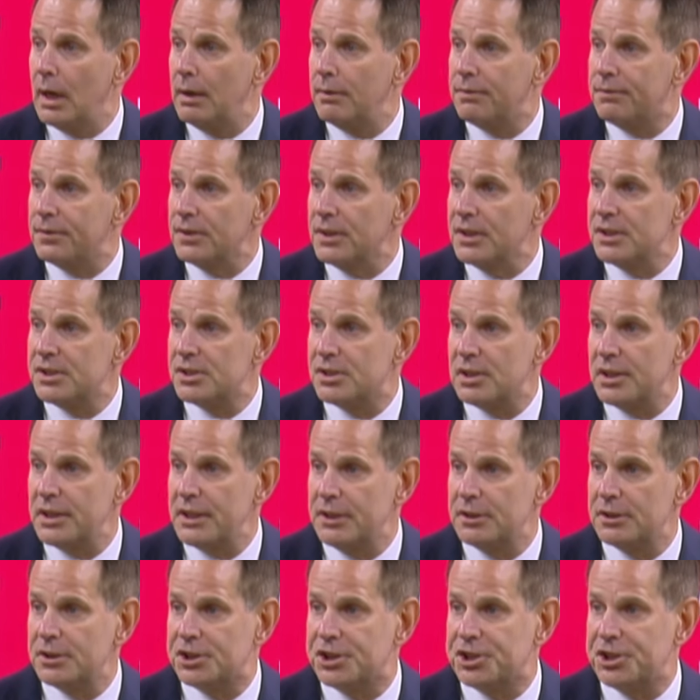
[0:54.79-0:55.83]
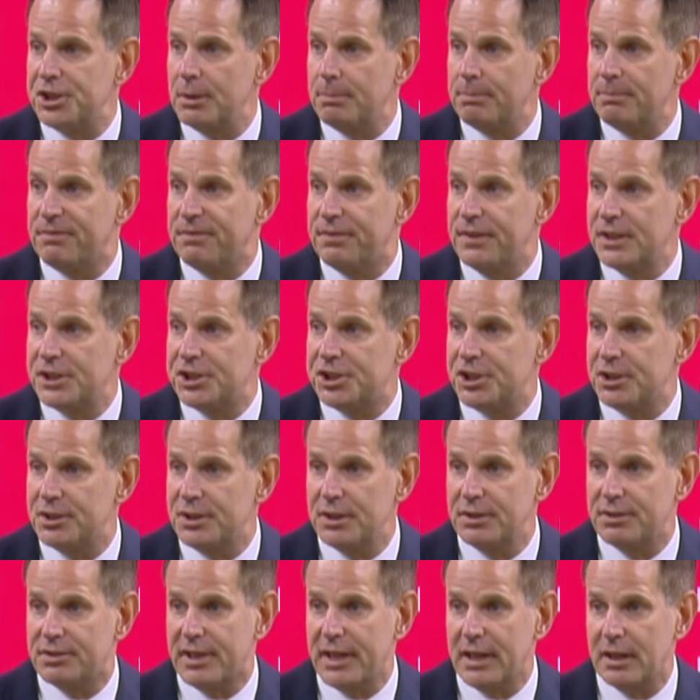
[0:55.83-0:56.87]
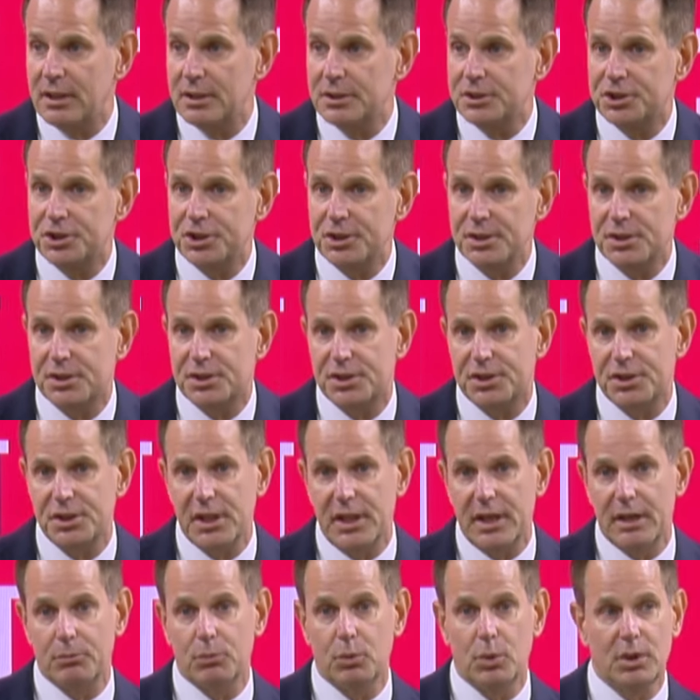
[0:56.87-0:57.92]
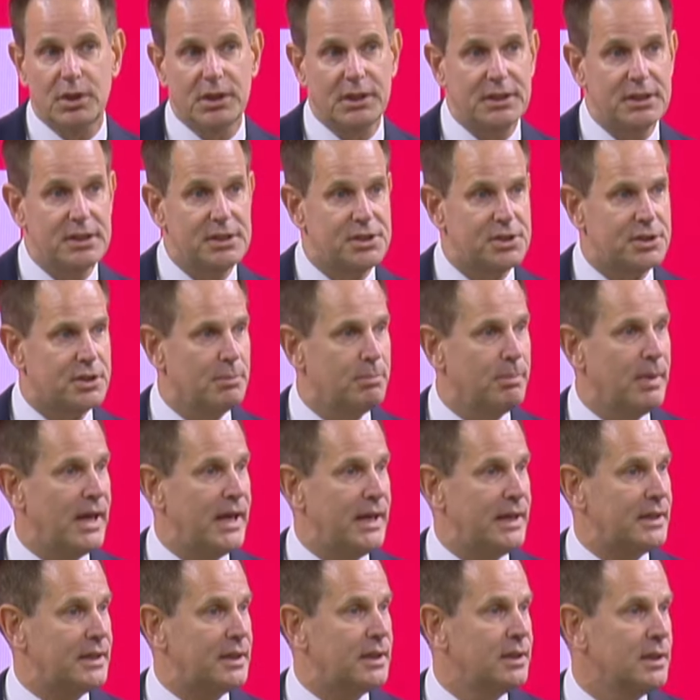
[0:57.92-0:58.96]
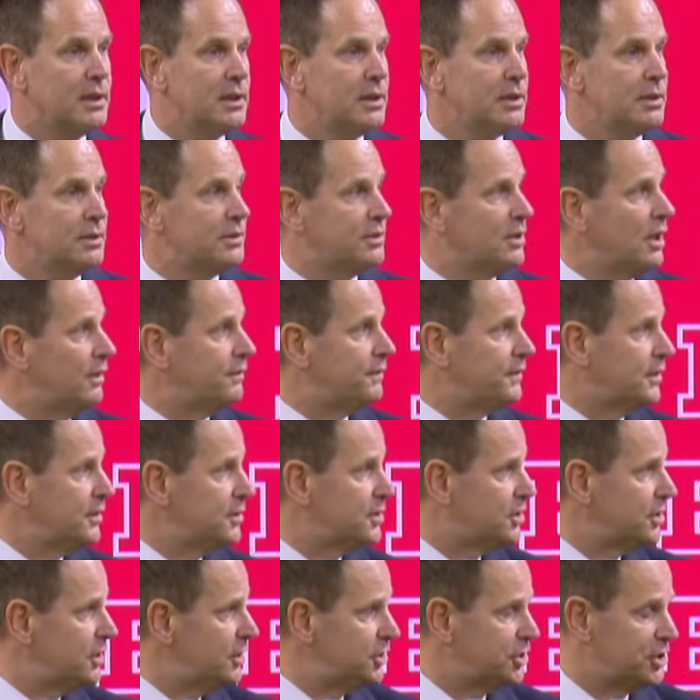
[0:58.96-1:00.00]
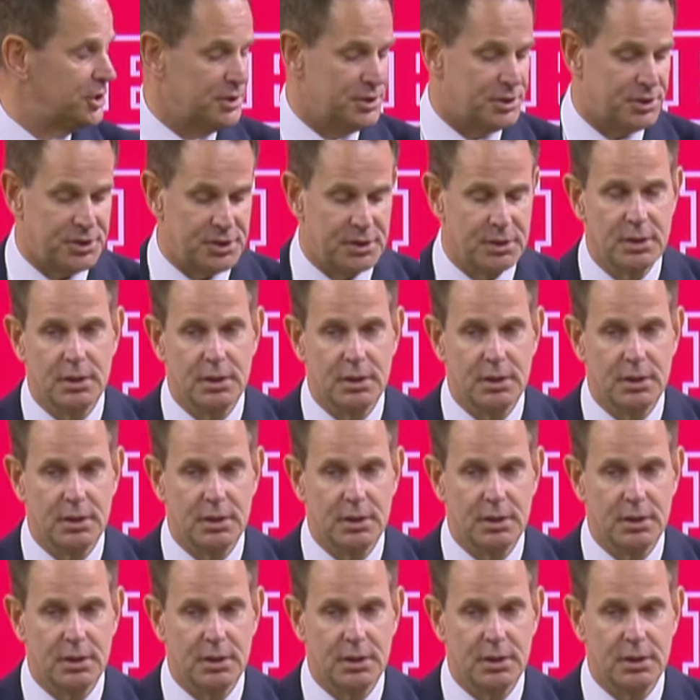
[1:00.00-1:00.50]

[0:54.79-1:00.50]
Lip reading: for his leadership, vision, intelligence, and willingness to make tough decisions.